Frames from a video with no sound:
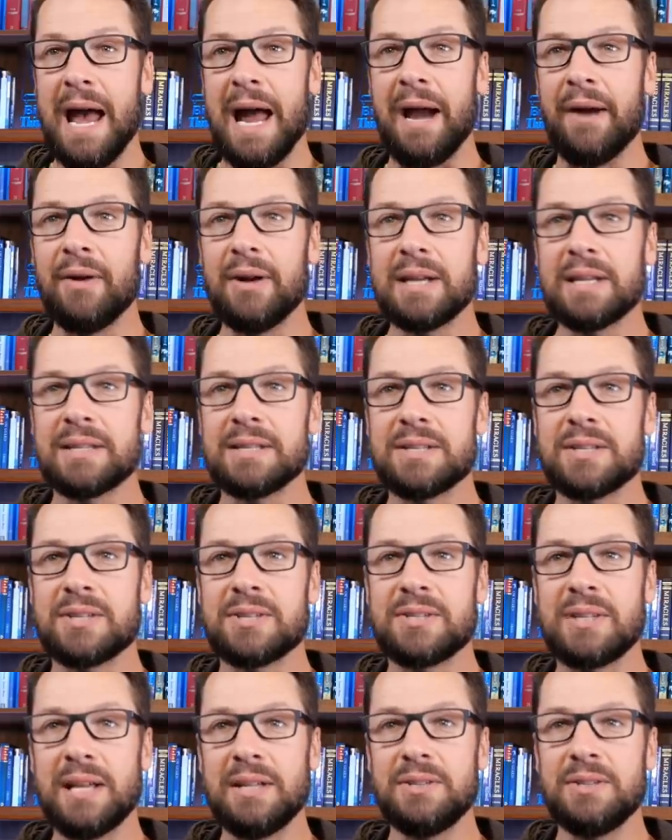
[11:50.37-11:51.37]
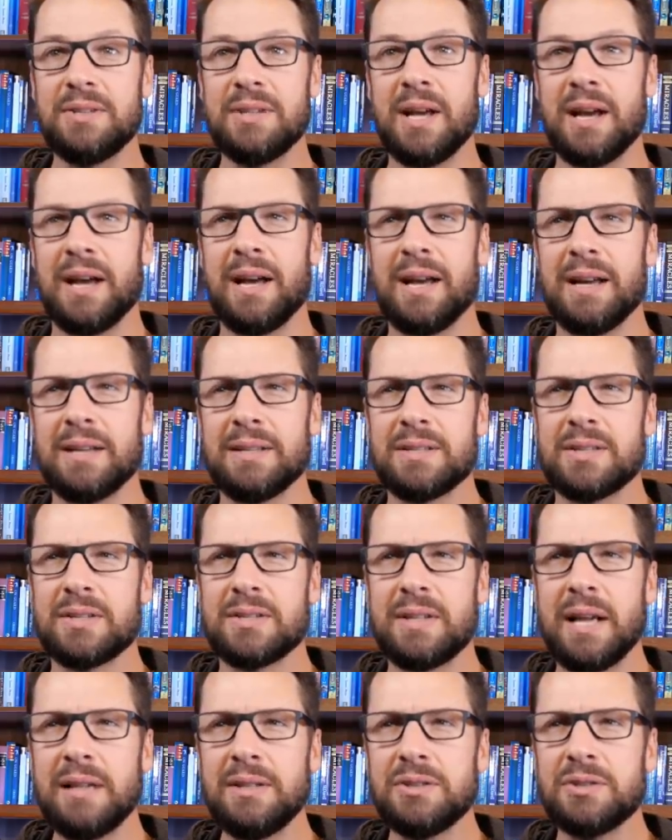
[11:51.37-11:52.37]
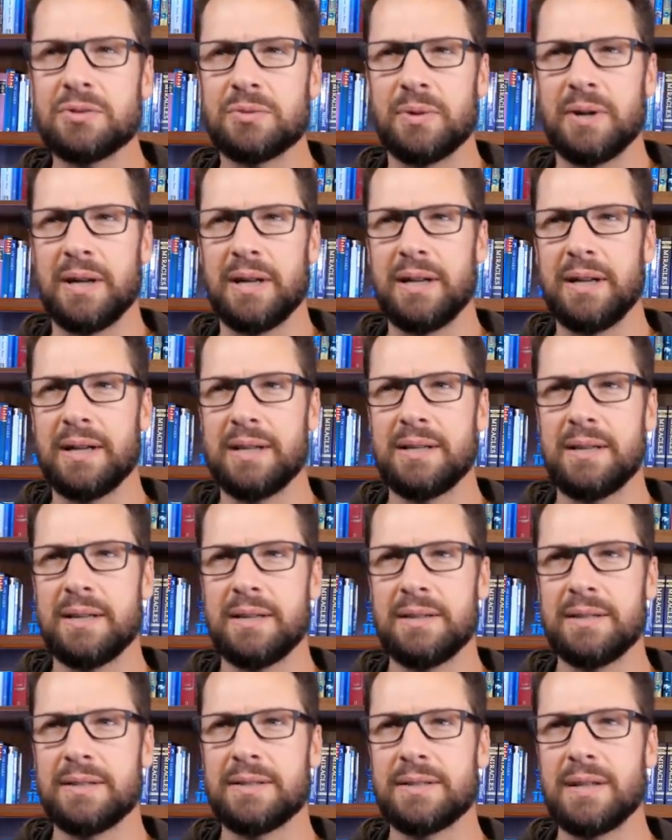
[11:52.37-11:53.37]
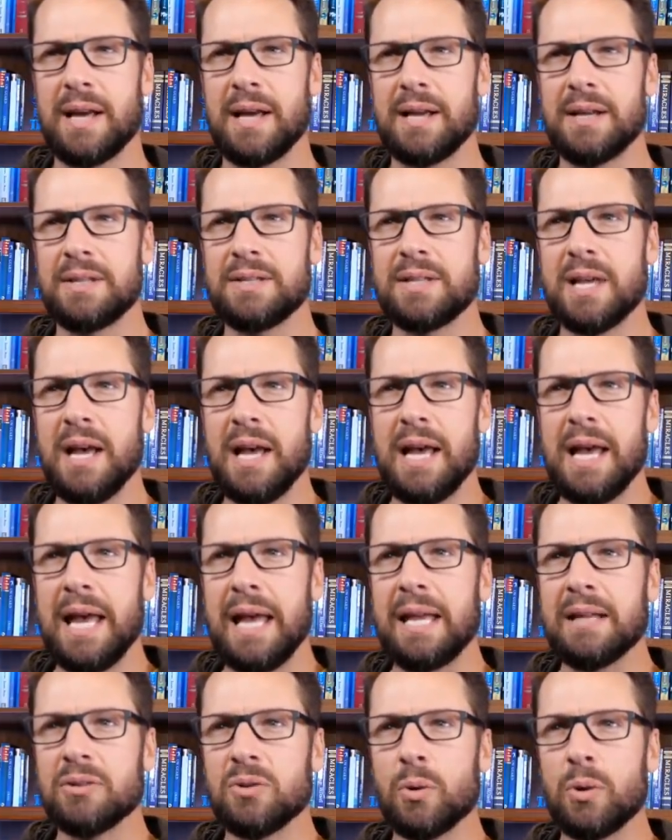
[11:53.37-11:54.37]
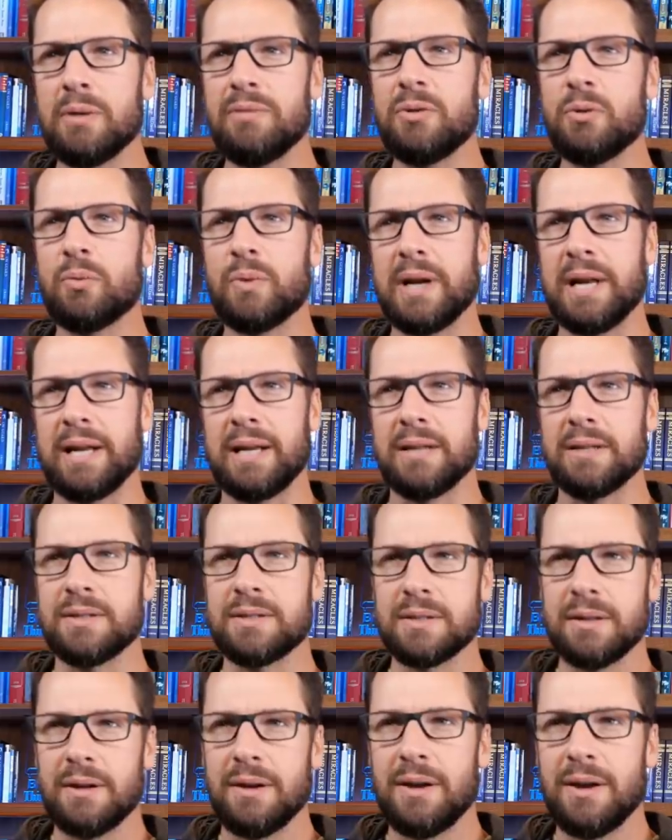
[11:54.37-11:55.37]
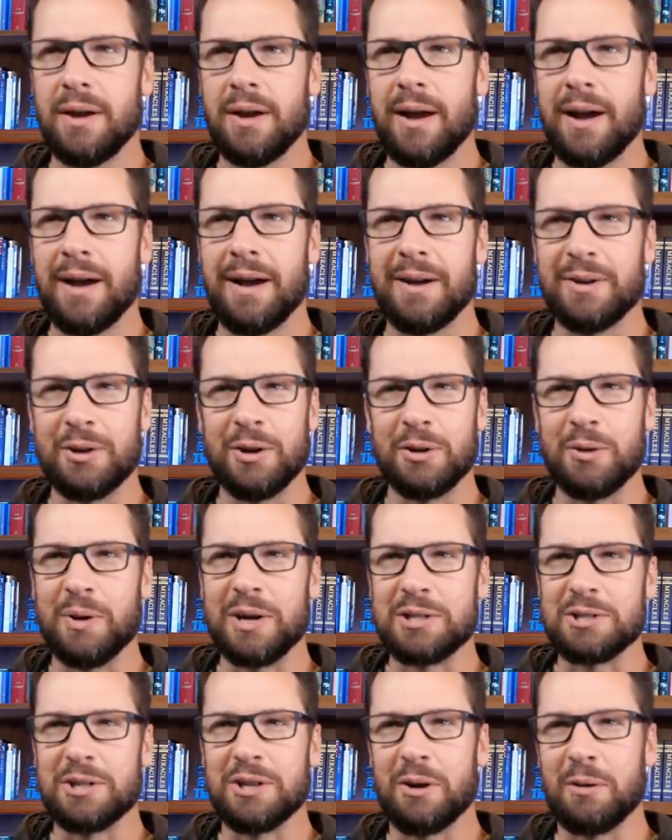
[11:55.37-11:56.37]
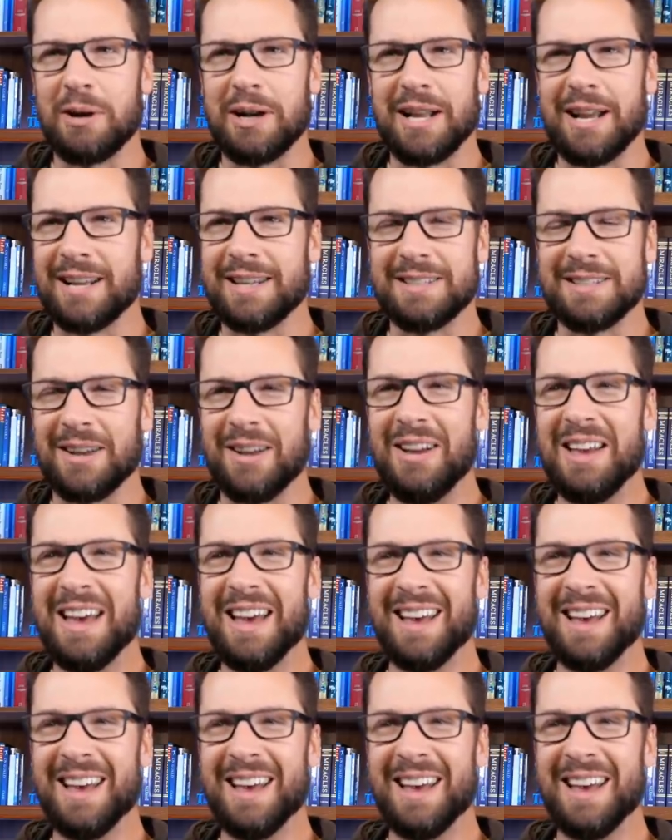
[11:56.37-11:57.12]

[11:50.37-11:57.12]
Eric Sten, uh, Stensred says in Lord of the Rings, uh, good question already, I can tell.